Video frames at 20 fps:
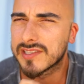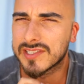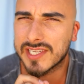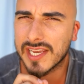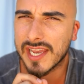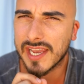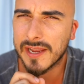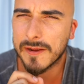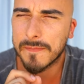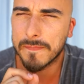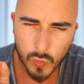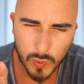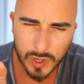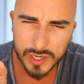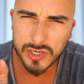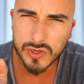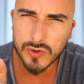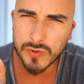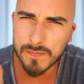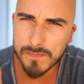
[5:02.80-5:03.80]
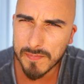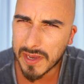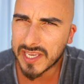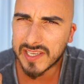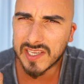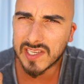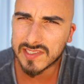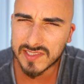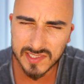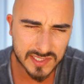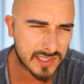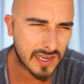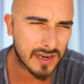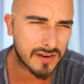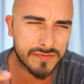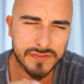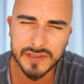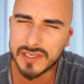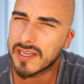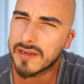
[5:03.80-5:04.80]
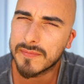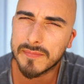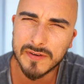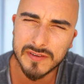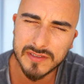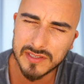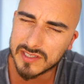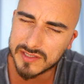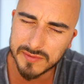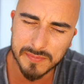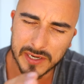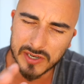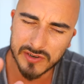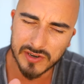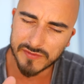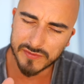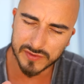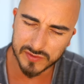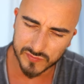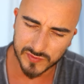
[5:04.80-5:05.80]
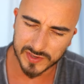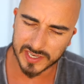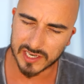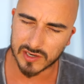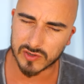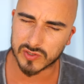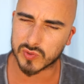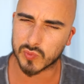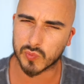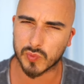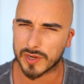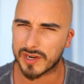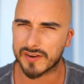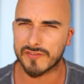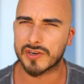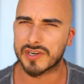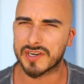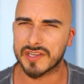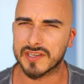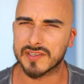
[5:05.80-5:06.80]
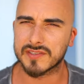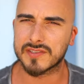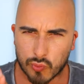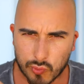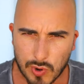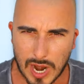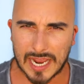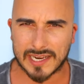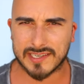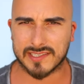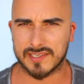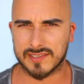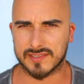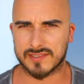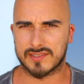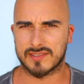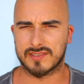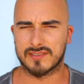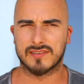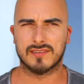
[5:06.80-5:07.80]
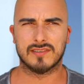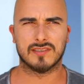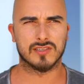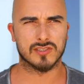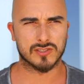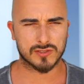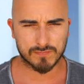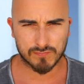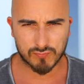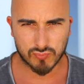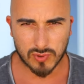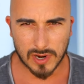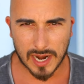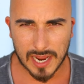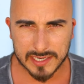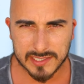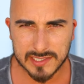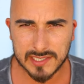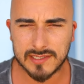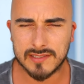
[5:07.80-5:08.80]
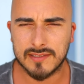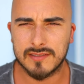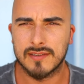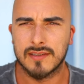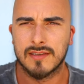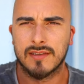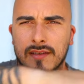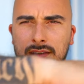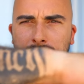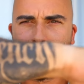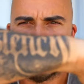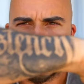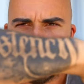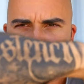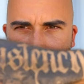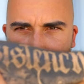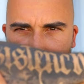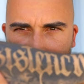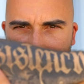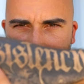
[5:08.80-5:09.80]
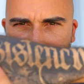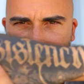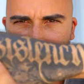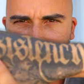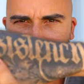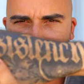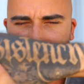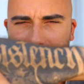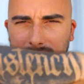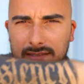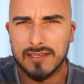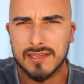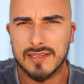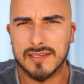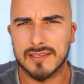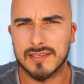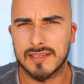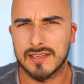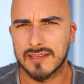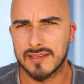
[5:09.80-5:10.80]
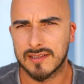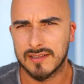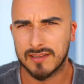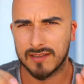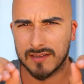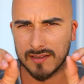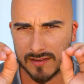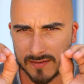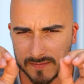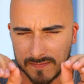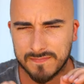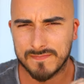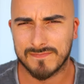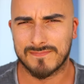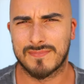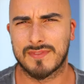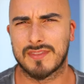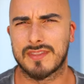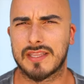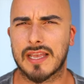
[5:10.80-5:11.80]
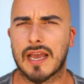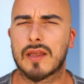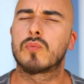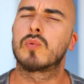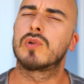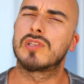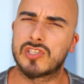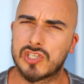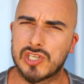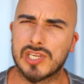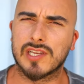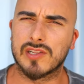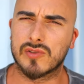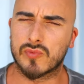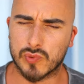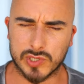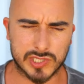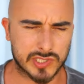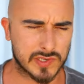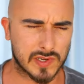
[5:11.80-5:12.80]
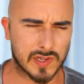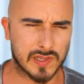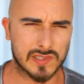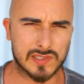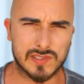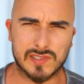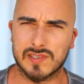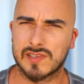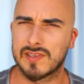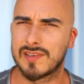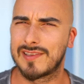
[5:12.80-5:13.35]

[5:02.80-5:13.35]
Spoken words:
day when you're making stuff. Doesn't matter if it's videos or whatever it is. Practice. Just practice, be consistent. That will yield results